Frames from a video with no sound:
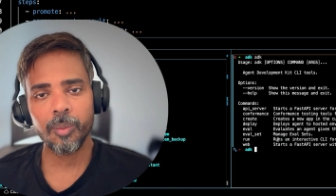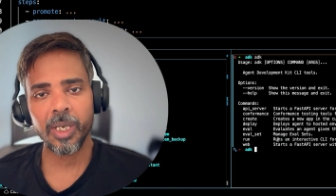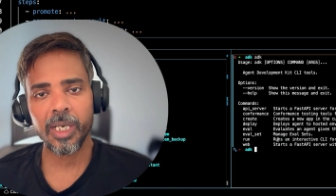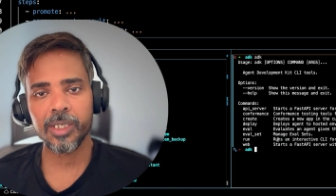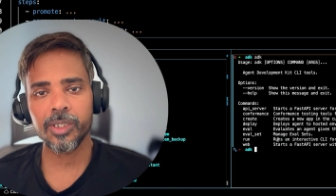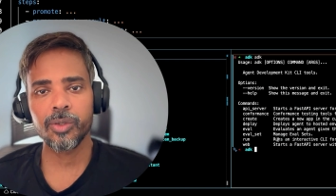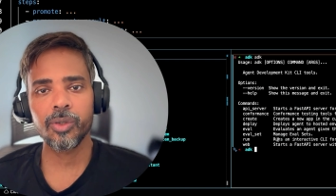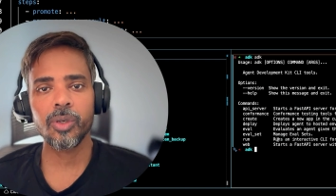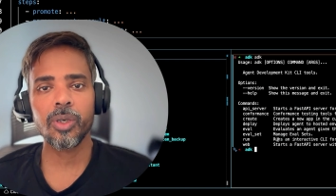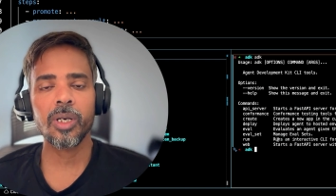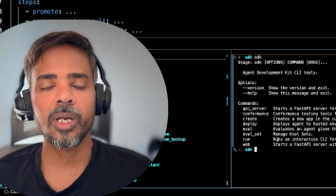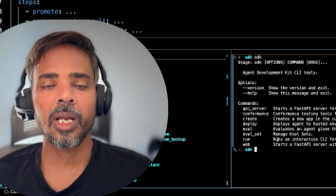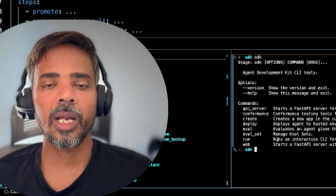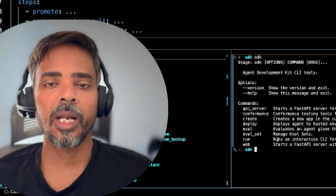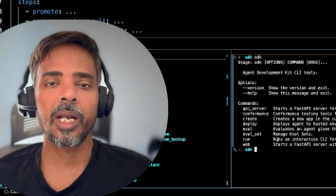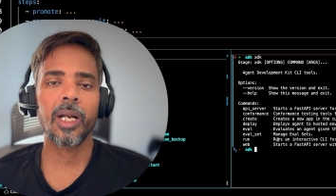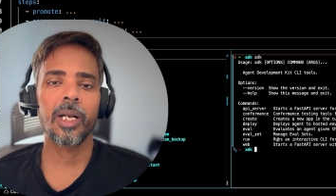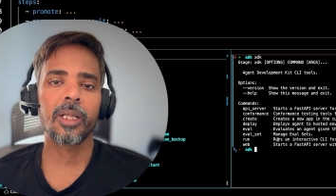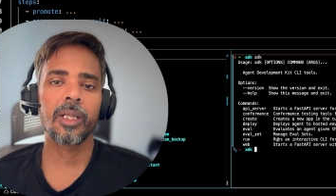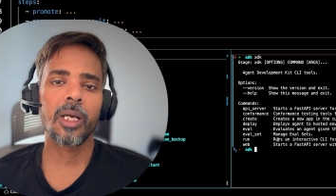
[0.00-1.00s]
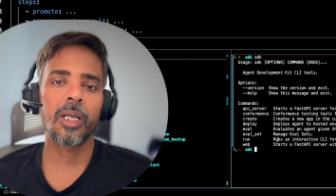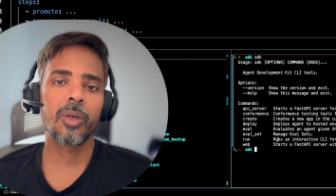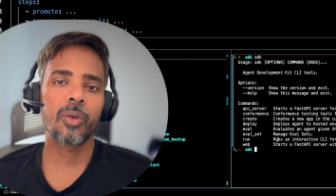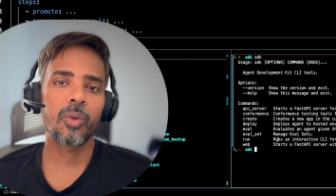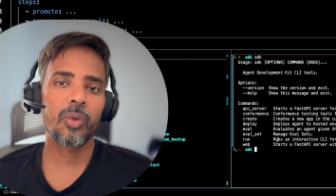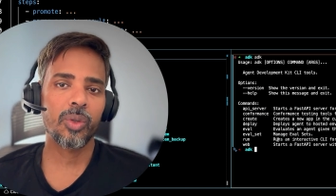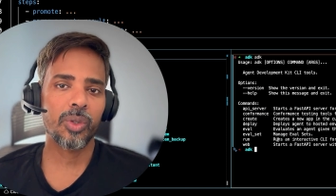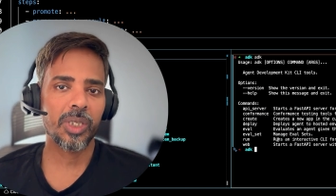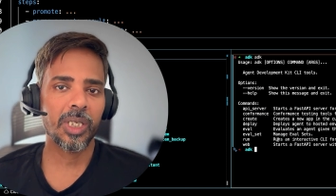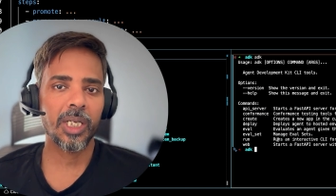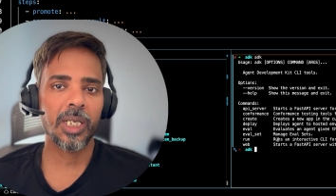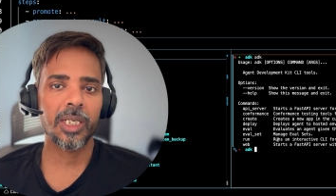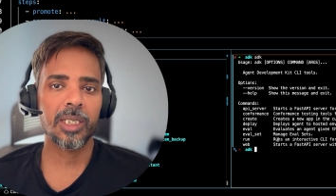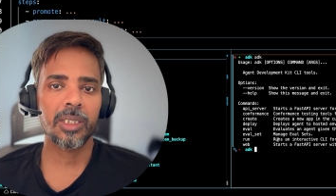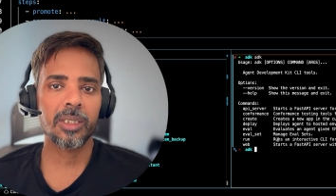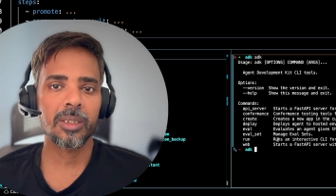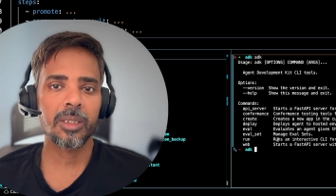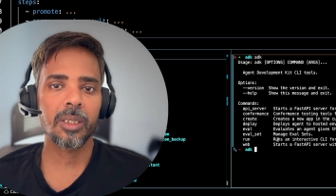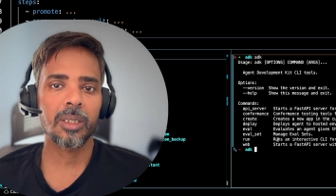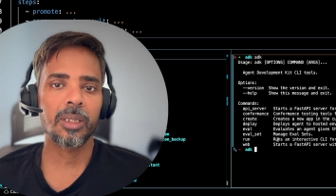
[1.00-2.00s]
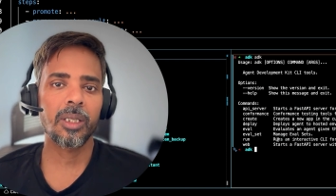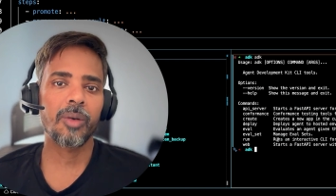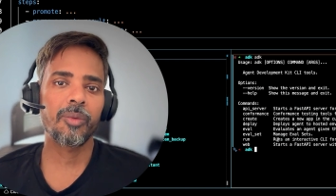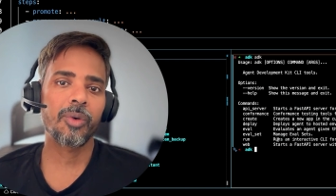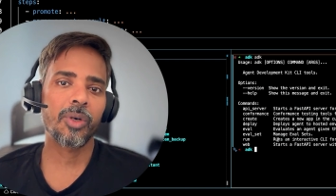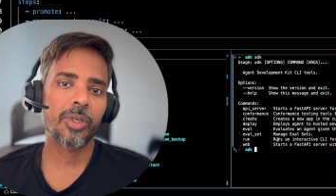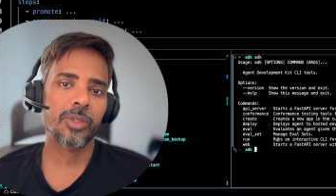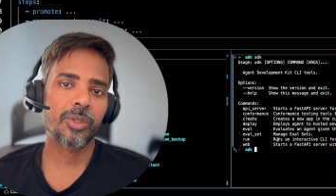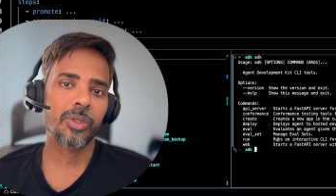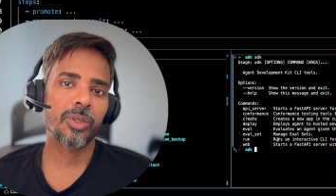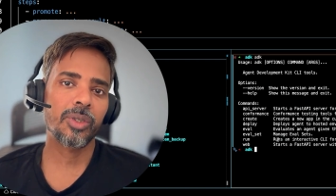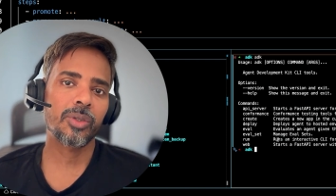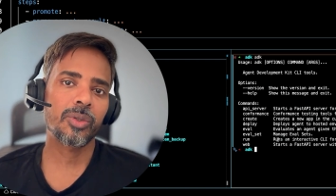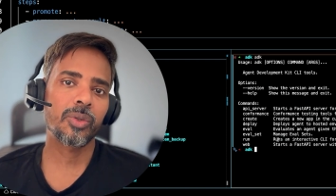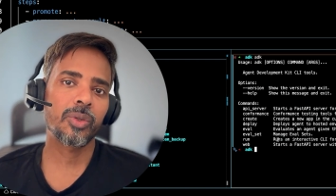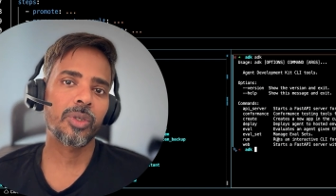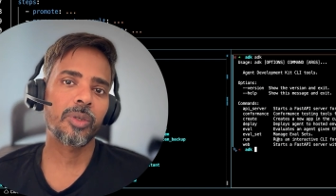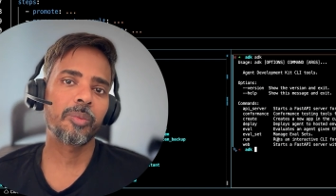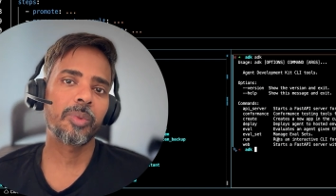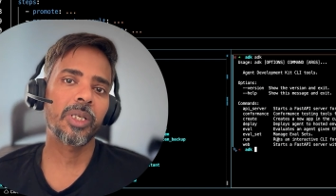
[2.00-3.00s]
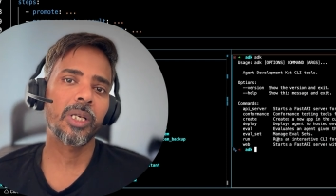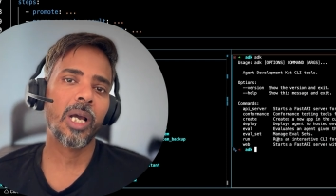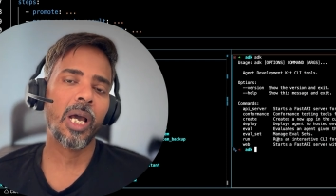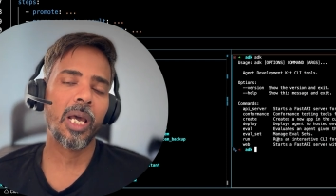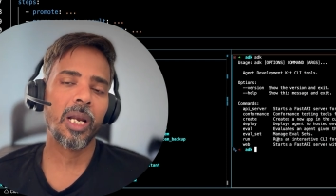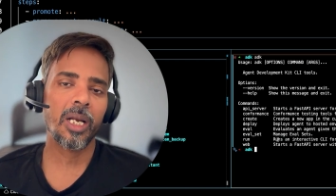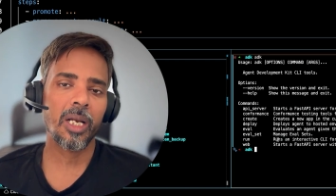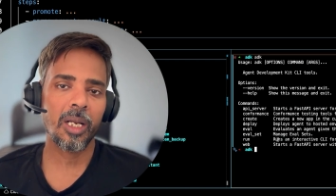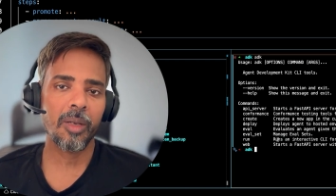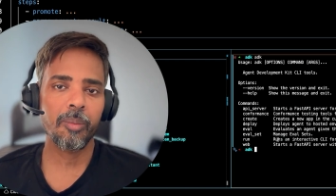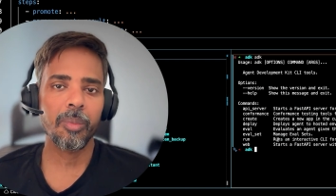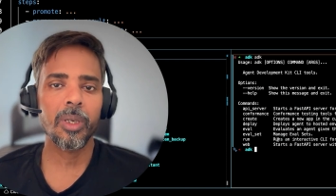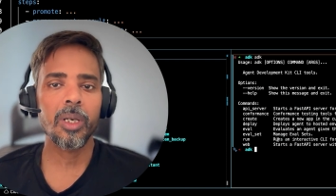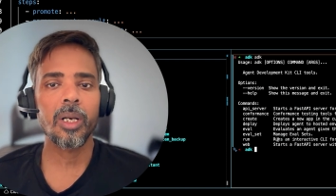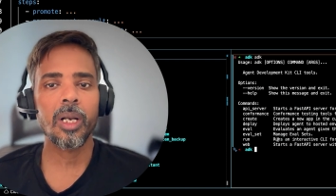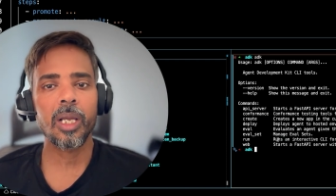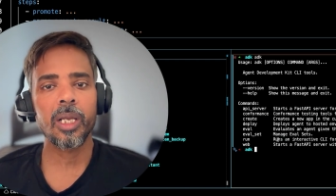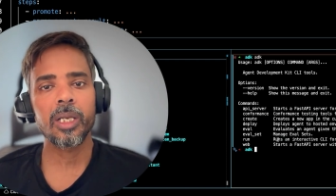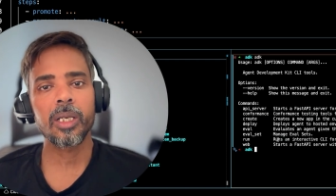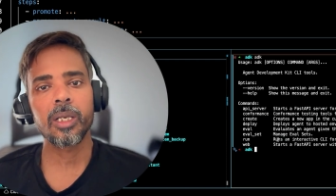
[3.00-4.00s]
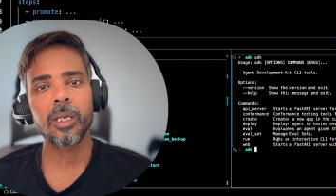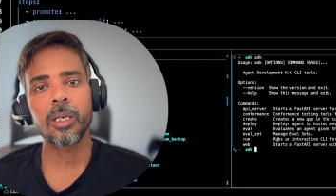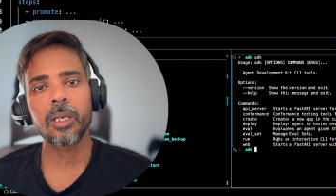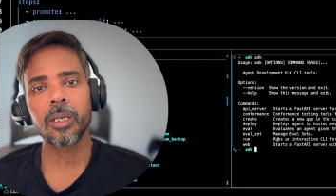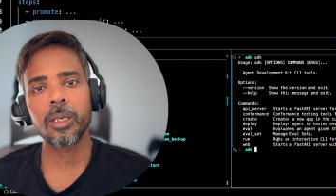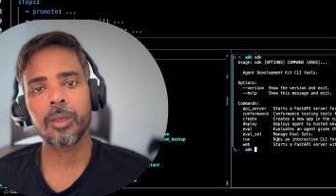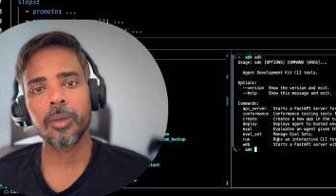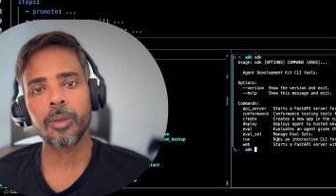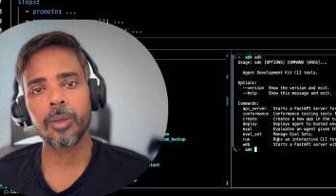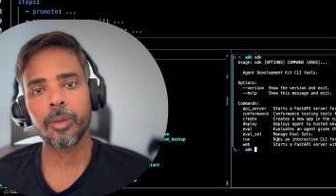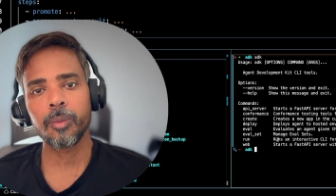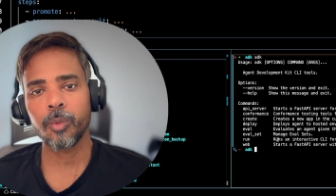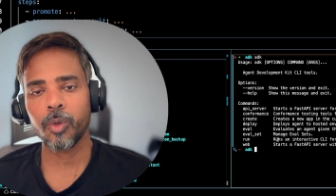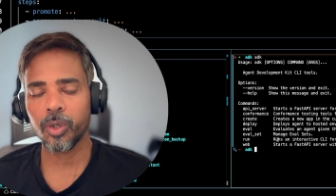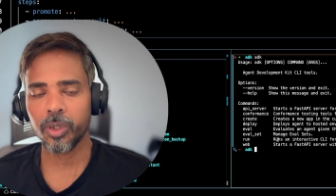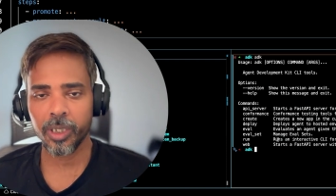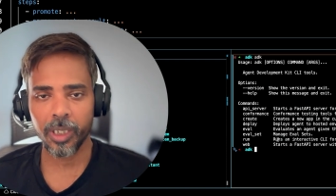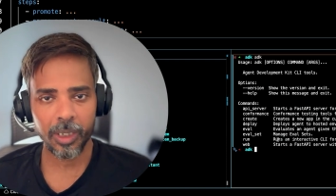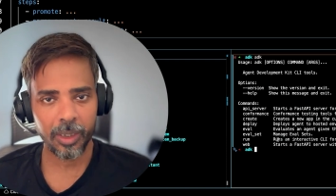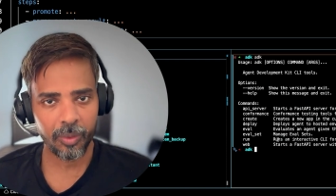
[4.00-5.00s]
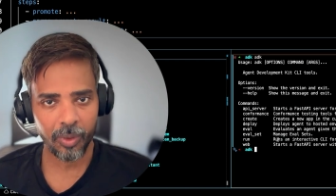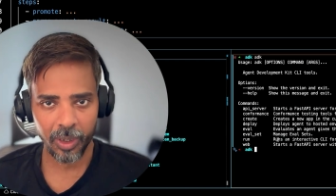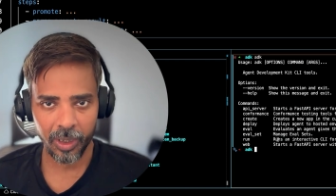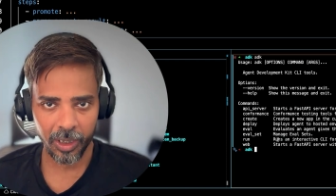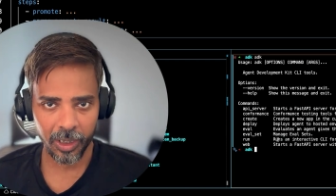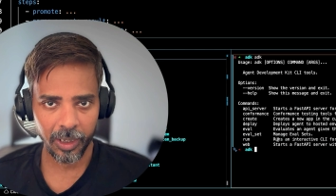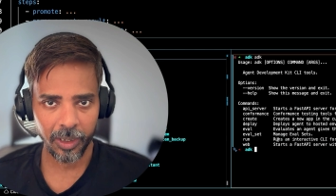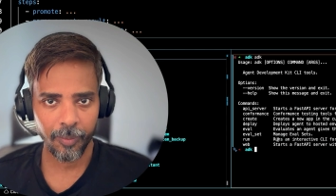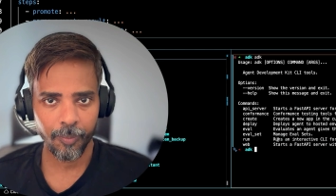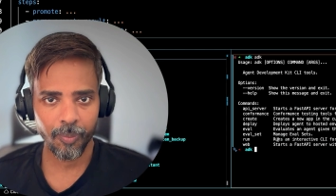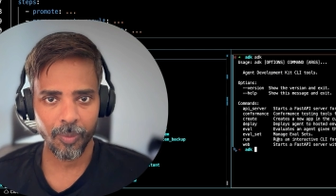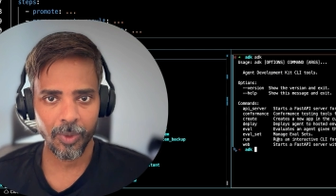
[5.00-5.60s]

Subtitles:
Make sure and the Node.js the version should be higher level like more than 20.